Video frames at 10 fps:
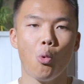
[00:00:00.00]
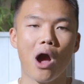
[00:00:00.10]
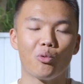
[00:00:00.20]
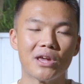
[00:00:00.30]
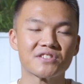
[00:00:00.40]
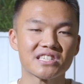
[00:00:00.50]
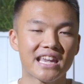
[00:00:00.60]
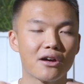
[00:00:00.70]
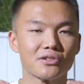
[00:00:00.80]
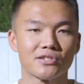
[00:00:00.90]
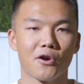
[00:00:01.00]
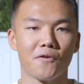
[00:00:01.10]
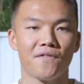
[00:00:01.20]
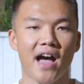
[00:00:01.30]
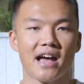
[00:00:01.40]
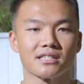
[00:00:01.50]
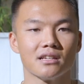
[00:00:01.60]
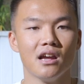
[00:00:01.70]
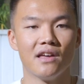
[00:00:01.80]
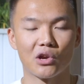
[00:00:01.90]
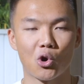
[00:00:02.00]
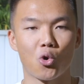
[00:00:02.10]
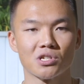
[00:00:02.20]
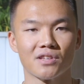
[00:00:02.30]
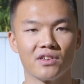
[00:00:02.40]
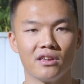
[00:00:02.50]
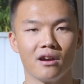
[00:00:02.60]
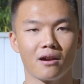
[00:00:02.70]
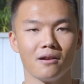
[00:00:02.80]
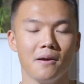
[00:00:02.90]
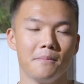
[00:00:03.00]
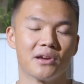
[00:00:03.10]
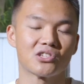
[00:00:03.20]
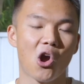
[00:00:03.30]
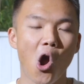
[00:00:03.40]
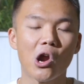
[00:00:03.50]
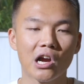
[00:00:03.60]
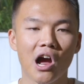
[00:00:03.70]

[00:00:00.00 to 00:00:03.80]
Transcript: why we've scaled so fast in the course of a year, because our